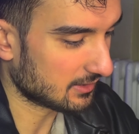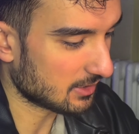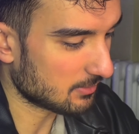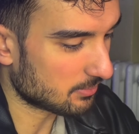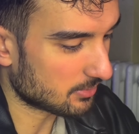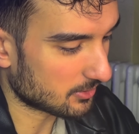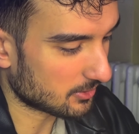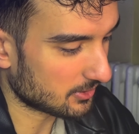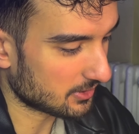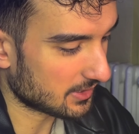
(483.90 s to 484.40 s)
the
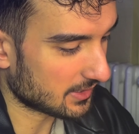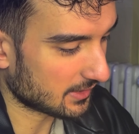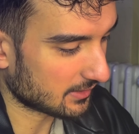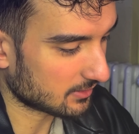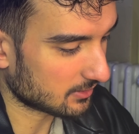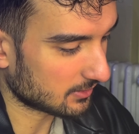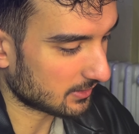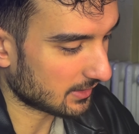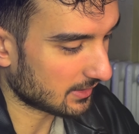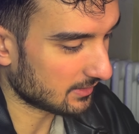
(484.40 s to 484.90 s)
project,
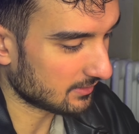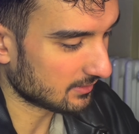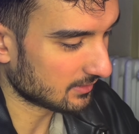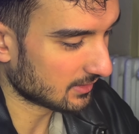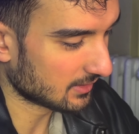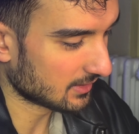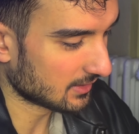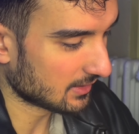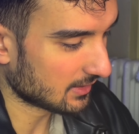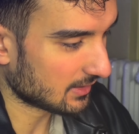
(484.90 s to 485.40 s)
okay?
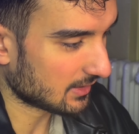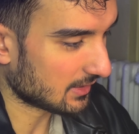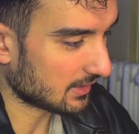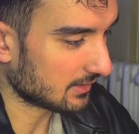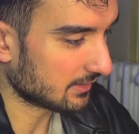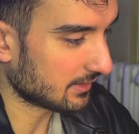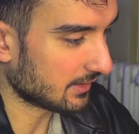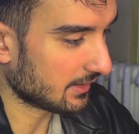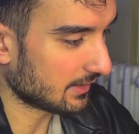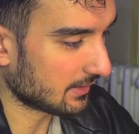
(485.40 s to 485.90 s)

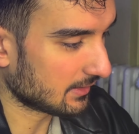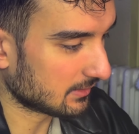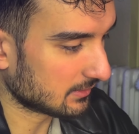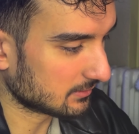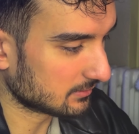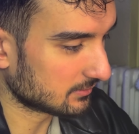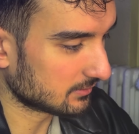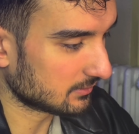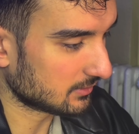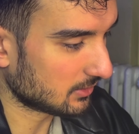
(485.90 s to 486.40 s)
And then
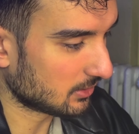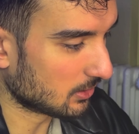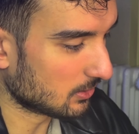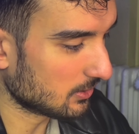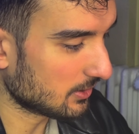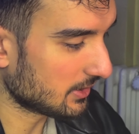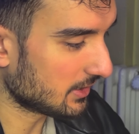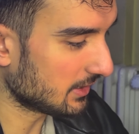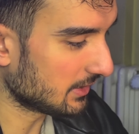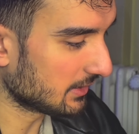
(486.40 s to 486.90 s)
go
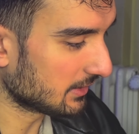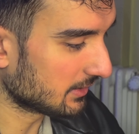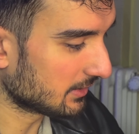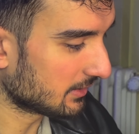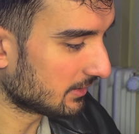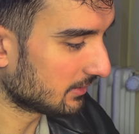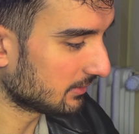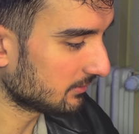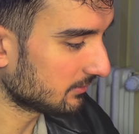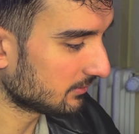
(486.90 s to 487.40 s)

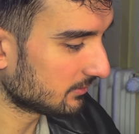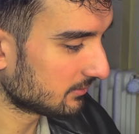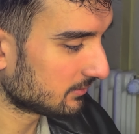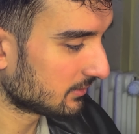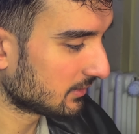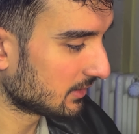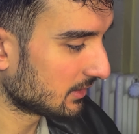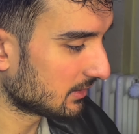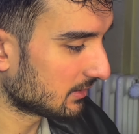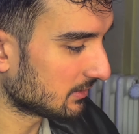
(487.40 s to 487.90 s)
here,
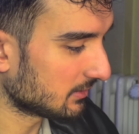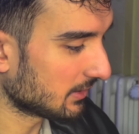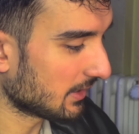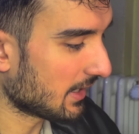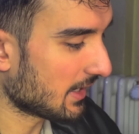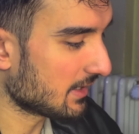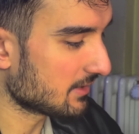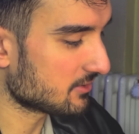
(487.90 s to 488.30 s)
okay?